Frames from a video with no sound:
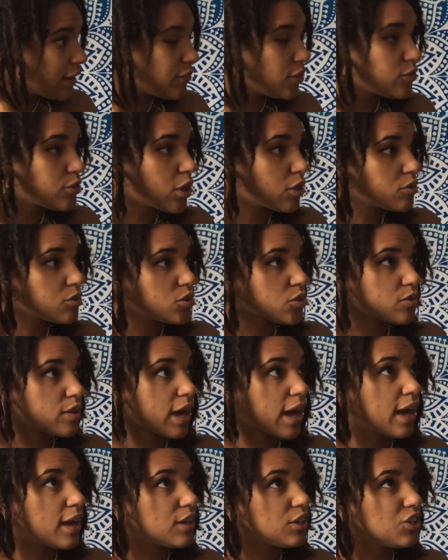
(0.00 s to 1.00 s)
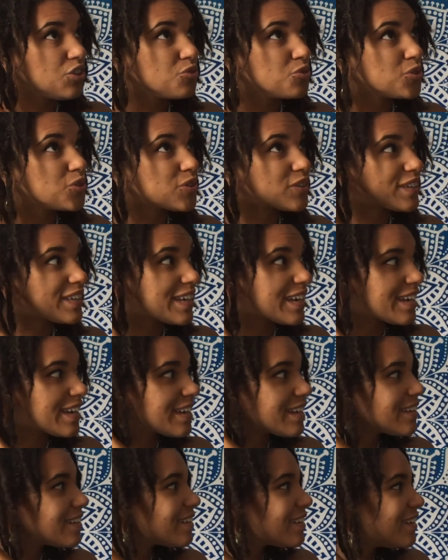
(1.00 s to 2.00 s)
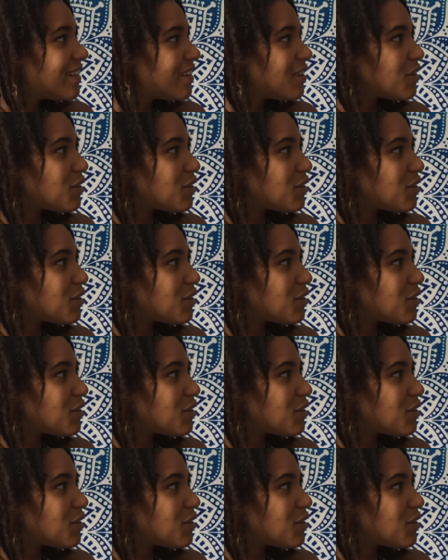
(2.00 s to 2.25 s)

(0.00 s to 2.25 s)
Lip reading: If you don't do that, you will get